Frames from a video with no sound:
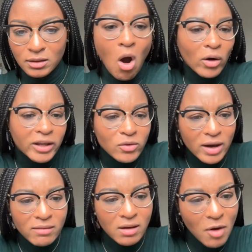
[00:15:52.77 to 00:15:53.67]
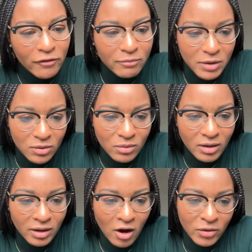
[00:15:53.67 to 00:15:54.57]
Or can you guys come off mute?
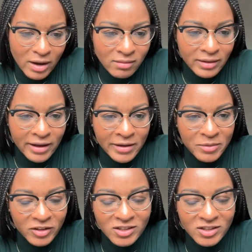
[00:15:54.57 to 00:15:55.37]
Are you guys able